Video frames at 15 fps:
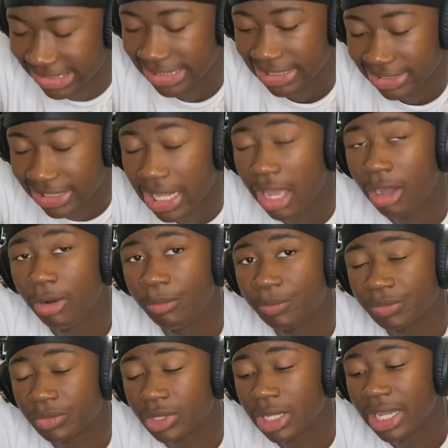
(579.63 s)
Now,
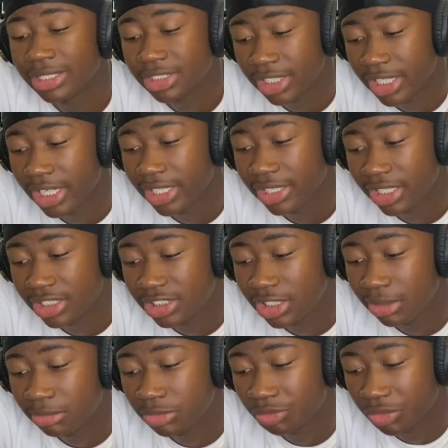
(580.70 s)
as a kid, this
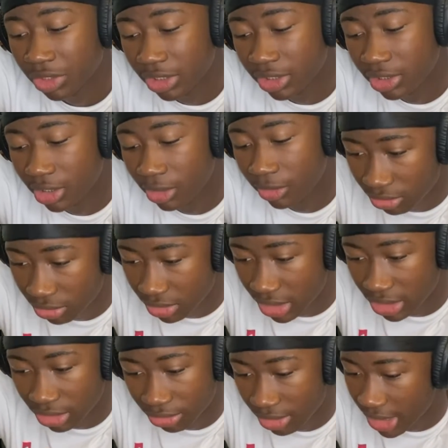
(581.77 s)
seemed really dope, and
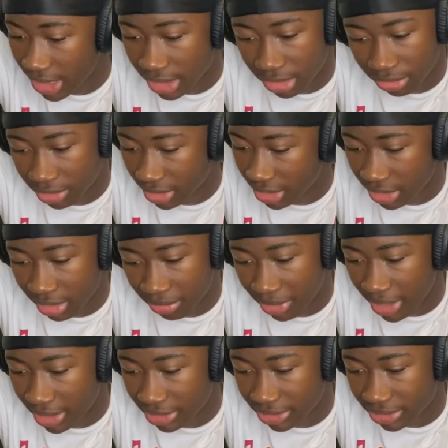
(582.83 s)
you can't do anything about it.